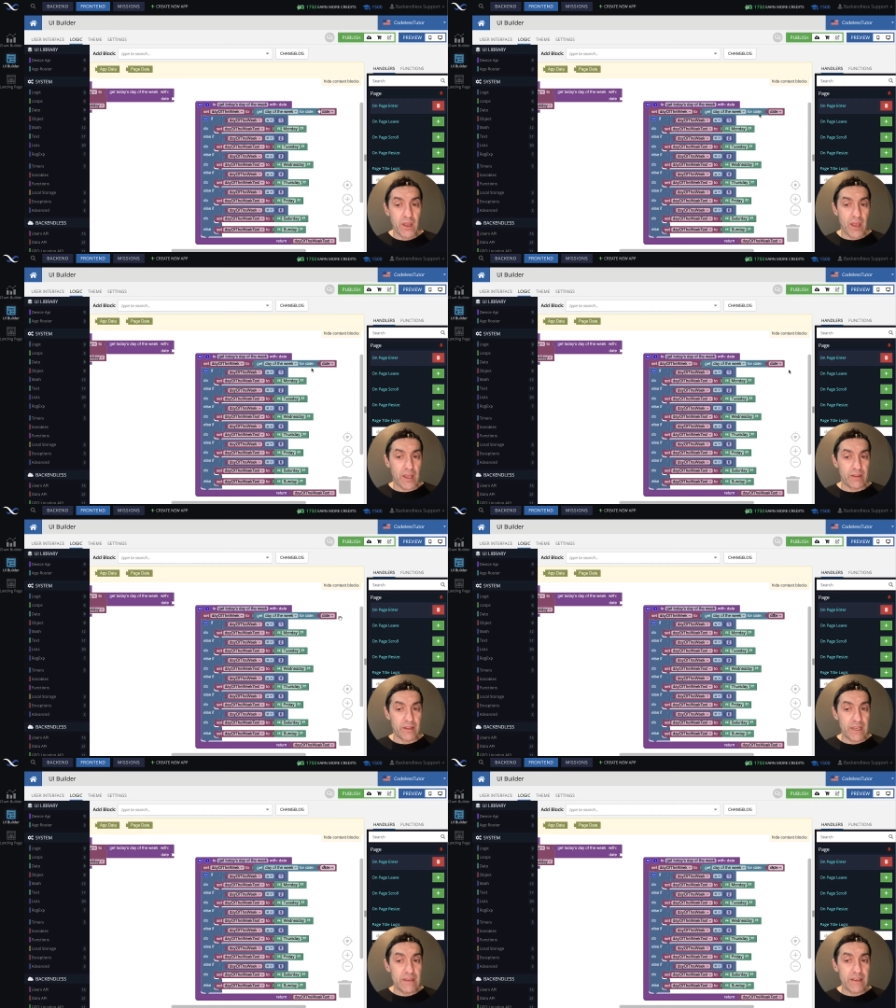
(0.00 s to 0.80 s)
And
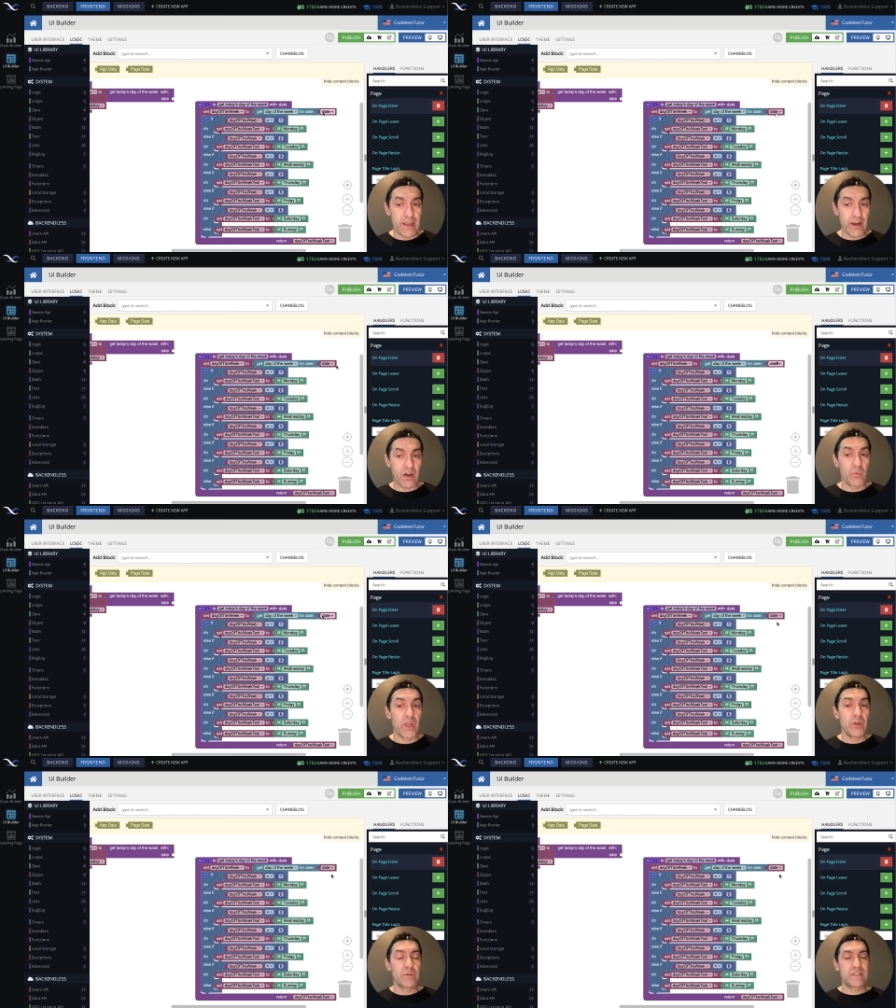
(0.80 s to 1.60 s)
in here, we
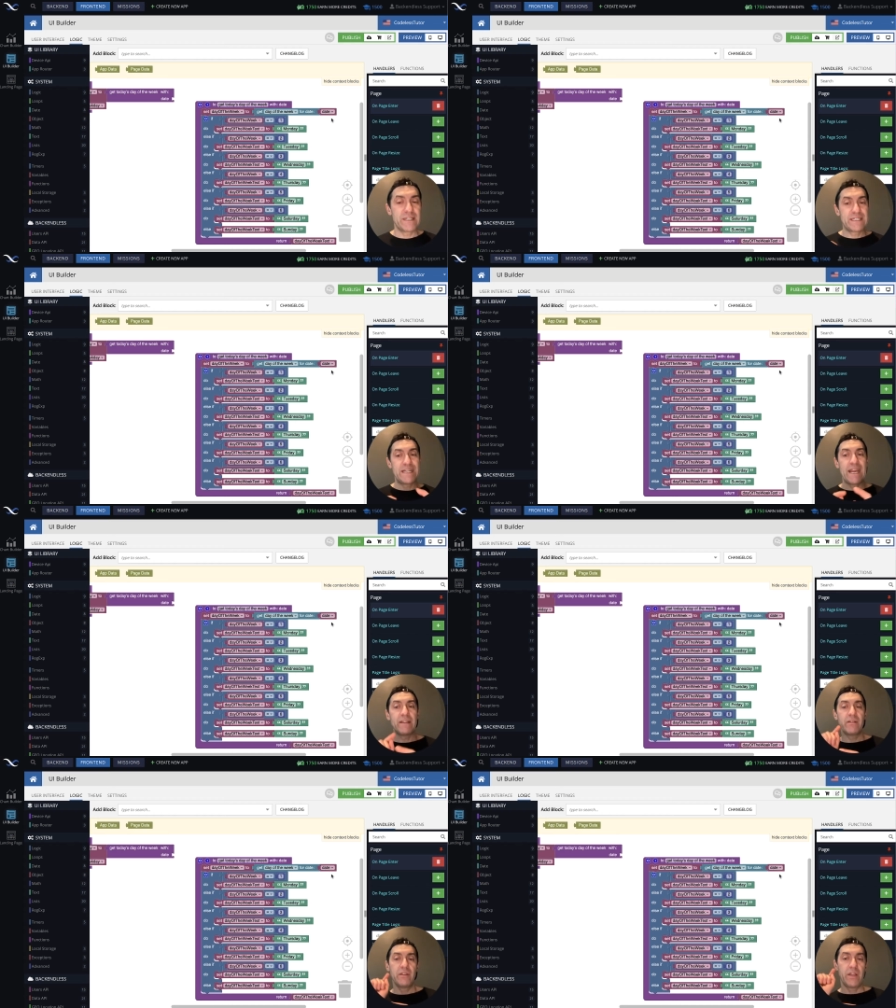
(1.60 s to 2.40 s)
use this
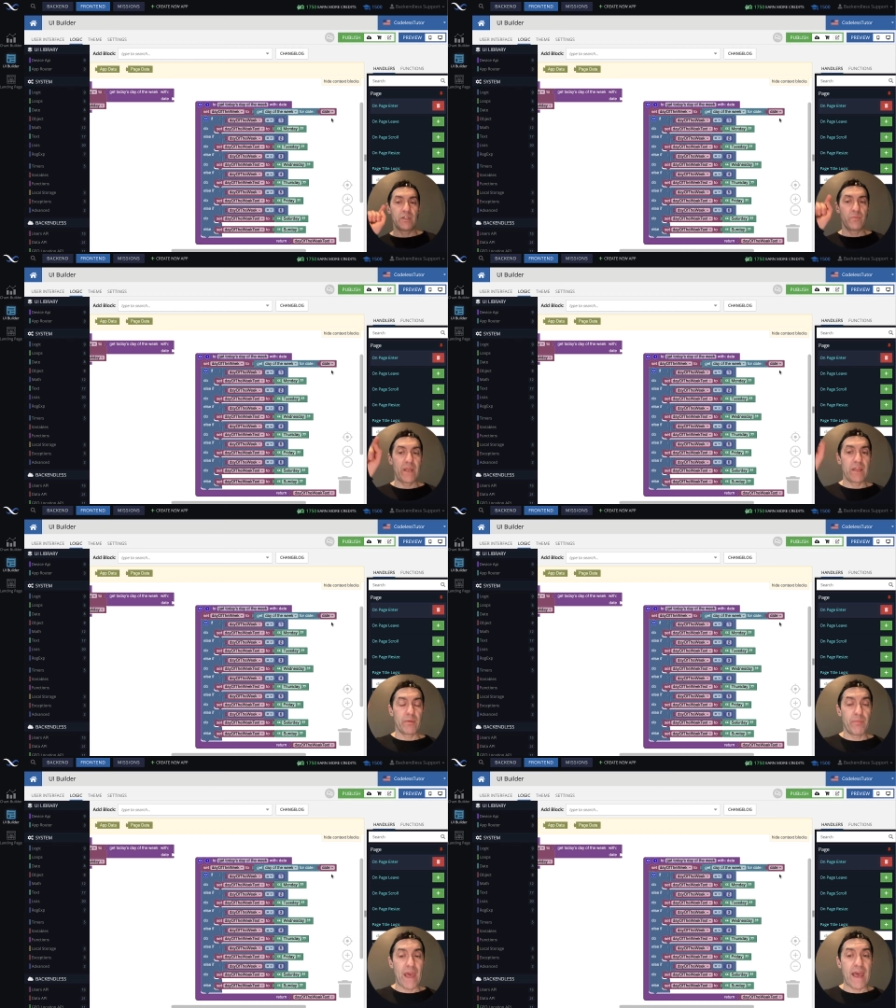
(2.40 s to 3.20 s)
date that is being
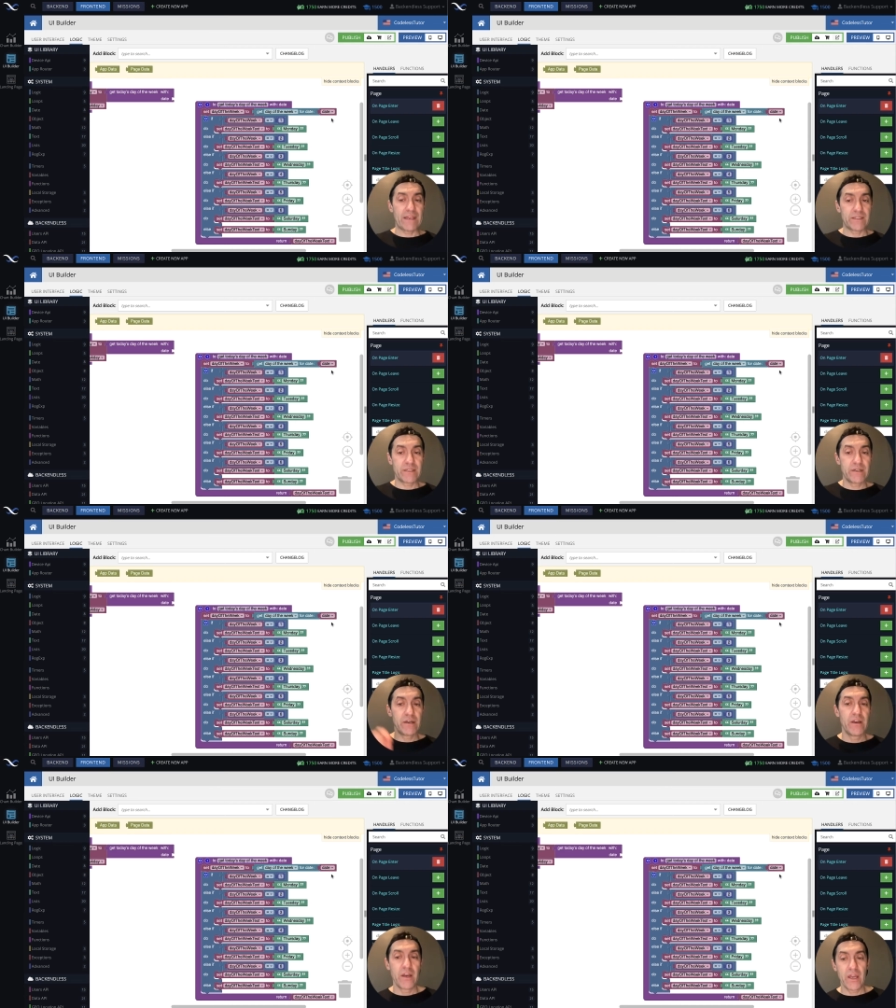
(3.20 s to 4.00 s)
passed
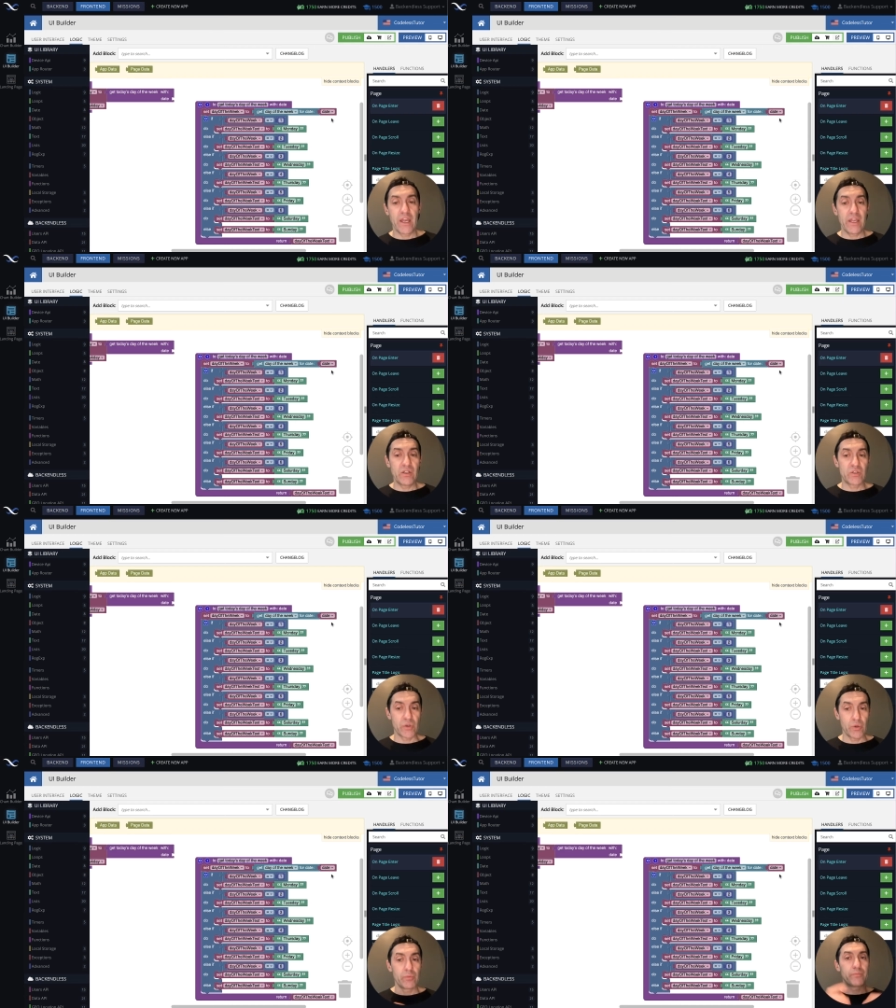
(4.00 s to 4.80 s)
into